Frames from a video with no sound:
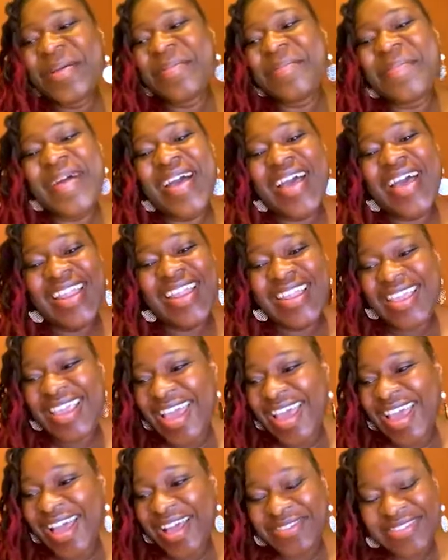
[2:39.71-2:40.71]
But
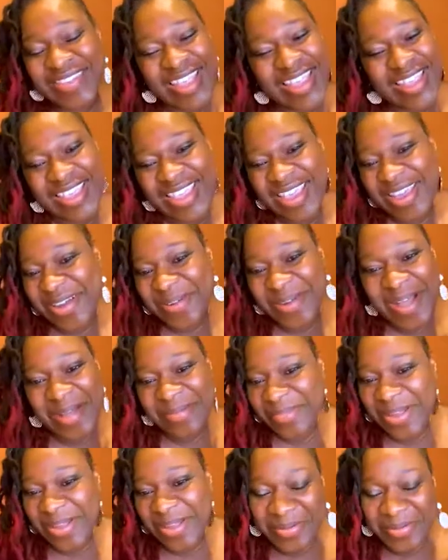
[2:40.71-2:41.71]
I was like, I'm
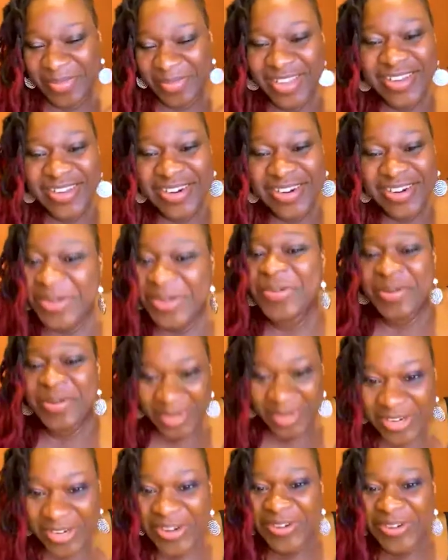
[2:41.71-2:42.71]
not going to be a doctor. I want to
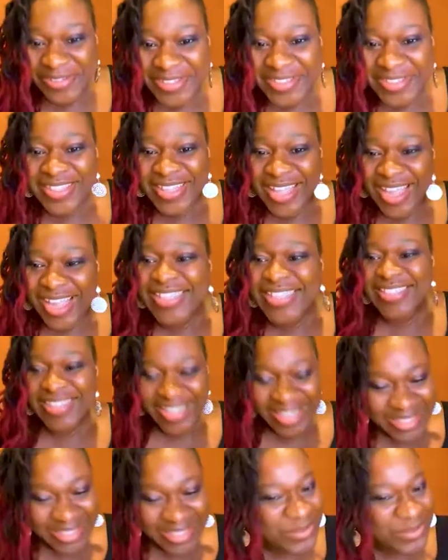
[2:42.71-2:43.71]
be a nurse. That's
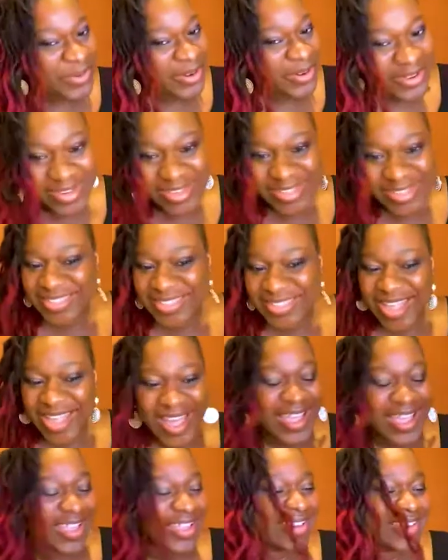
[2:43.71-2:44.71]
where it's
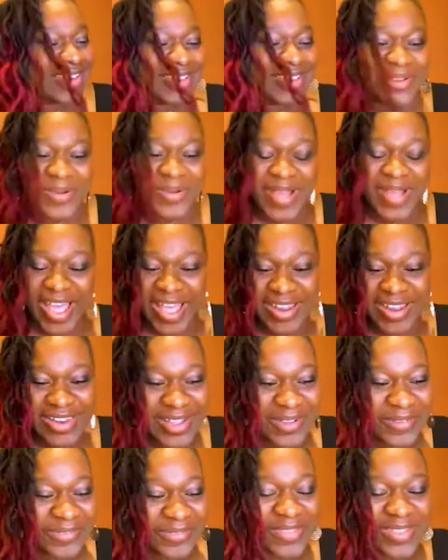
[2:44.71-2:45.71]
at.
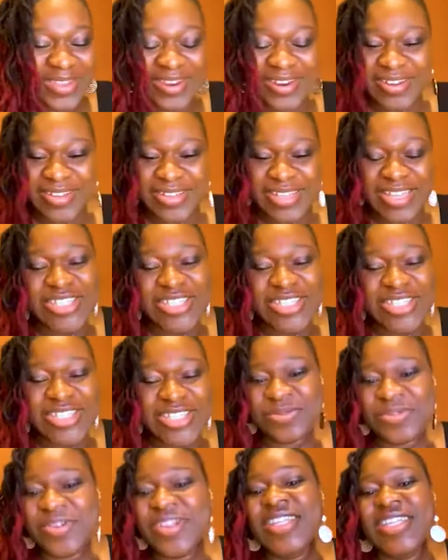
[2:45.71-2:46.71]
Love they
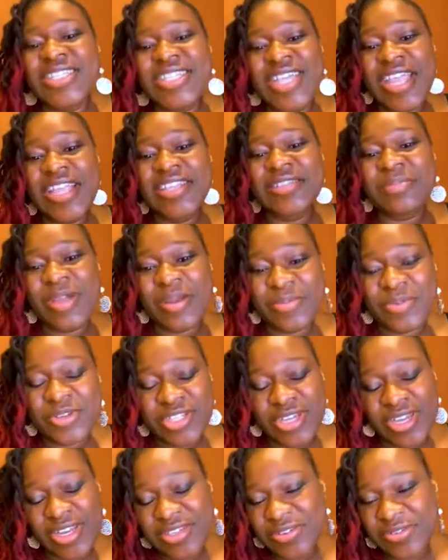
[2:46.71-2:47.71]
just really changed my
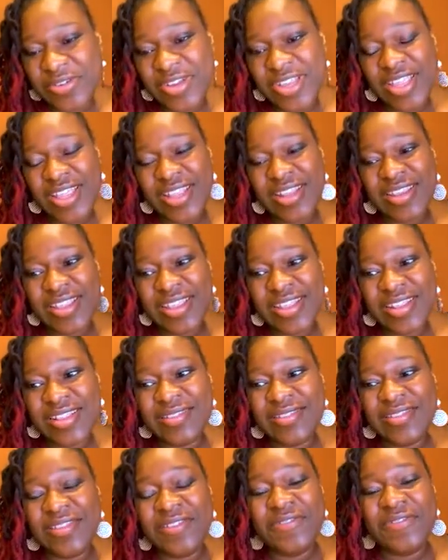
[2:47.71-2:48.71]
trajectory
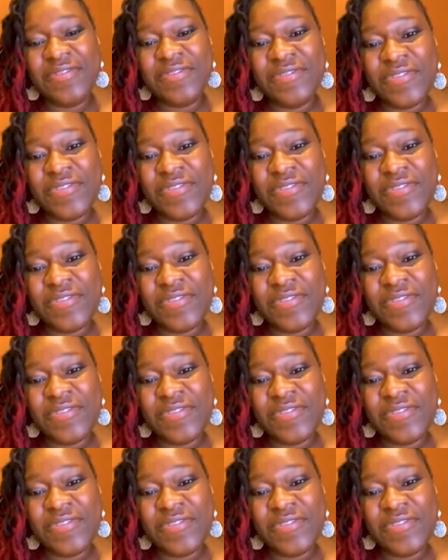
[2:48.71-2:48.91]
in the